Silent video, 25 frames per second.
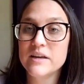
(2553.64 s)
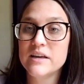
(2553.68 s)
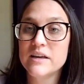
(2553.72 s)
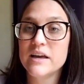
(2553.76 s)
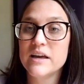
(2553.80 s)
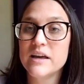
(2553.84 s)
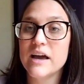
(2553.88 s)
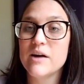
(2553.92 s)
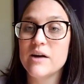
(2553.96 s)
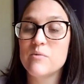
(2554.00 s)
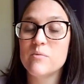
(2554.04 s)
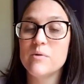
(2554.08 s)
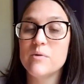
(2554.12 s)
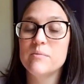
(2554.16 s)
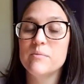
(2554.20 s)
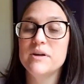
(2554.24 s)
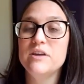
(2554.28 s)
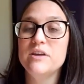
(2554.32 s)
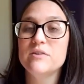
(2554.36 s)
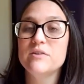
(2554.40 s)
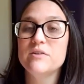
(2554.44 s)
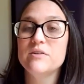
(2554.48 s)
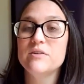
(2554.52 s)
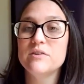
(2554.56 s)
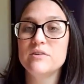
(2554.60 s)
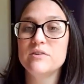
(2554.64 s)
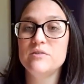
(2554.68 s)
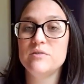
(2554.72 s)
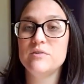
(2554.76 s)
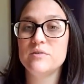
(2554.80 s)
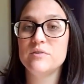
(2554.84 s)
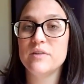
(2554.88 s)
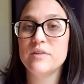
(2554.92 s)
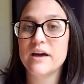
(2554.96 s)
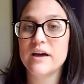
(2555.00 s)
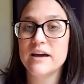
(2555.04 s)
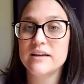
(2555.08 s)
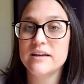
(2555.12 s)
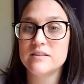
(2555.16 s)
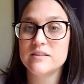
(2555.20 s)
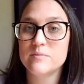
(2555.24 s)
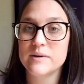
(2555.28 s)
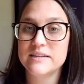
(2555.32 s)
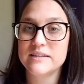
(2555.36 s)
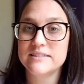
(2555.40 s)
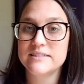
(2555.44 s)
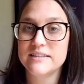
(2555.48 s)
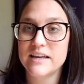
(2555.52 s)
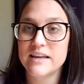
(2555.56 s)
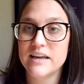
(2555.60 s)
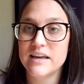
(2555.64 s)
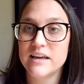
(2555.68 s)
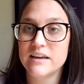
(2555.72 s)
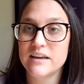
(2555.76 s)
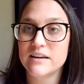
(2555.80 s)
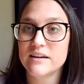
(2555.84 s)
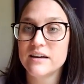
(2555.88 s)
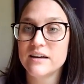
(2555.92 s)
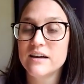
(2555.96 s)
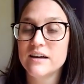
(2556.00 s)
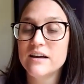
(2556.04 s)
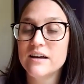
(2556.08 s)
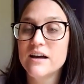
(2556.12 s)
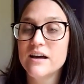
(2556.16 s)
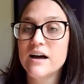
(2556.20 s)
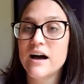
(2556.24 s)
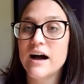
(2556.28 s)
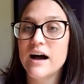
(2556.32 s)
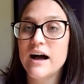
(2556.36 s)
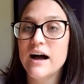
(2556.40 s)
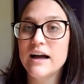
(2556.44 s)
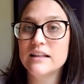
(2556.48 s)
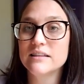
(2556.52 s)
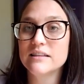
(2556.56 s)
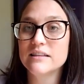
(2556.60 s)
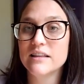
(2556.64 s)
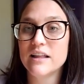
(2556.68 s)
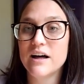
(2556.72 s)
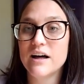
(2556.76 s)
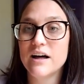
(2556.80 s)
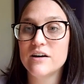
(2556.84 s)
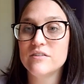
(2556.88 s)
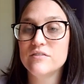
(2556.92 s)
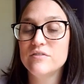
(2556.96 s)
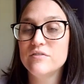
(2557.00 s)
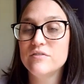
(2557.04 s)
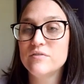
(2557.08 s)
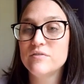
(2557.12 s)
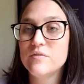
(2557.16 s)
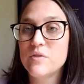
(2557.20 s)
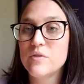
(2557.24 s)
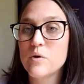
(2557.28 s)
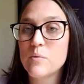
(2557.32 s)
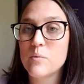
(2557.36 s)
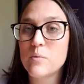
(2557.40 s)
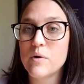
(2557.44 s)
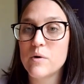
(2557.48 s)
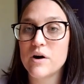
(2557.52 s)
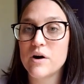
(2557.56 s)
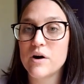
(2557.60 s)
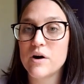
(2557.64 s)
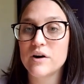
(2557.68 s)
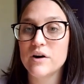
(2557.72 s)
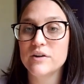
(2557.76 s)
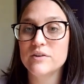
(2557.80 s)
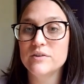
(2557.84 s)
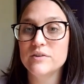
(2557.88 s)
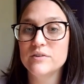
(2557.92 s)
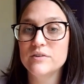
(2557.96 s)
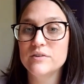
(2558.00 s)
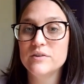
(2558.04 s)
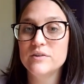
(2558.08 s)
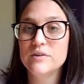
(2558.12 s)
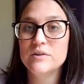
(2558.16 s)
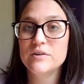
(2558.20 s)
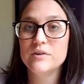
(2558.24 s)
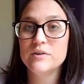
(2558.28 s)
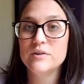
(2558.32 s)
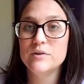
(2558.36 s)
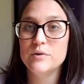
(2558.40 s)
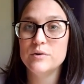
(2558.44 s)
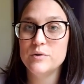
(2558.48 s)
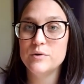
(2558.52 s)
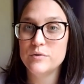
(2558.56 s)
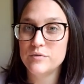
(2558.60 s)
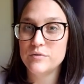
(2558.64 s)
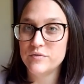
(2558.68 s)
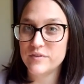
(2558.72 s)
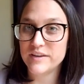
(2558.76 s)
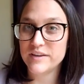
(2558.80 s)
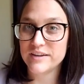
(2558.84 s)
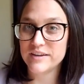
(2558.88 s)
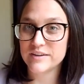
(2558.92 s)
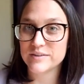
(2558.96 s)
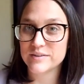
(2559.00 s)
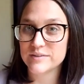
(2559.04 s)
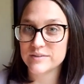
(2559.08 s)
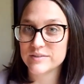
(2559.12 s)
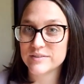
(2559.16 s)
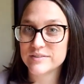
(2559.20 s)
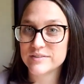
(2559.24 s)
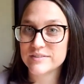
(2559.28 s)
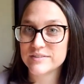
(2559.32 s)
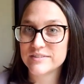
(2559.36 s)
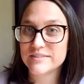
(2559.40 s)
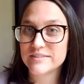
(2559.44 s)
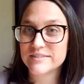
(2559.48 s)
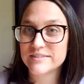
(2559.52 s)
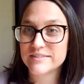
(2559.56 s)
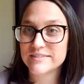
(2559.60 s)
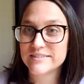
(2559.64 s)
And one way you can do that is by saying, I love the one who feels.